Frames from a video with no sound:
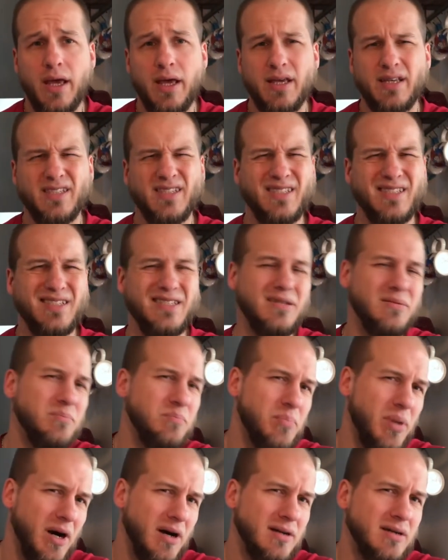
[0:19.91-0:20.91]
is
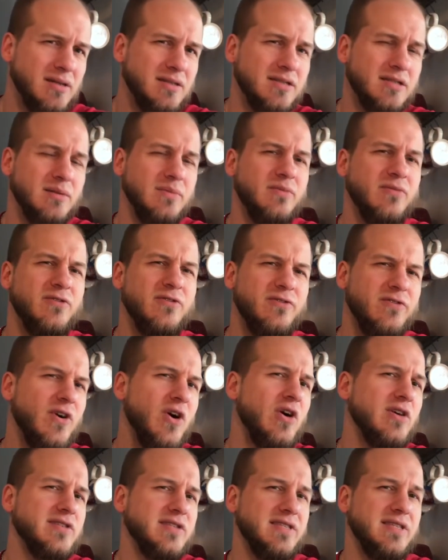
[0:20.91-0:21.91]
debunk some
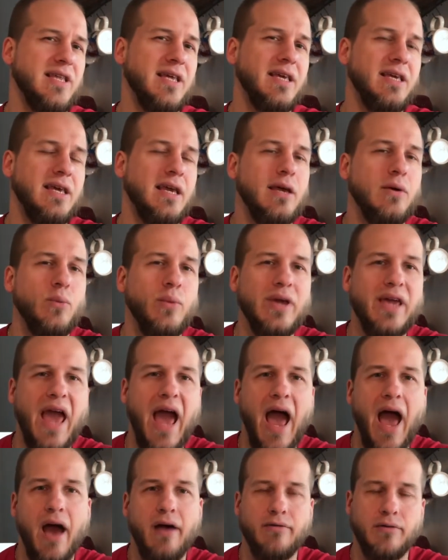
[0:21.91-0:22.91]
false thinking we
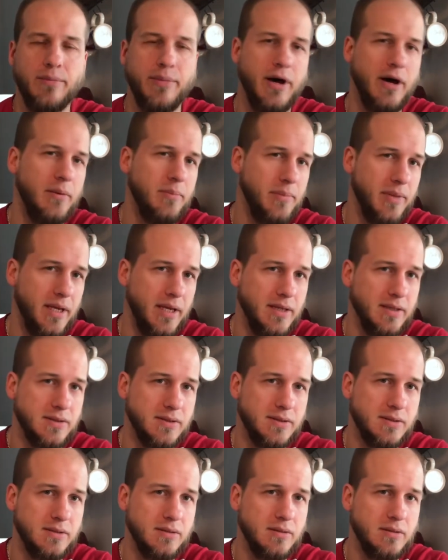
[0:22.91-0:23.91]
have about
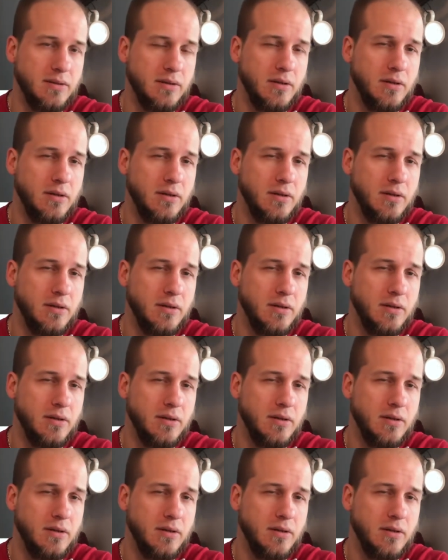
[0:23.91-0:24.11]
peace.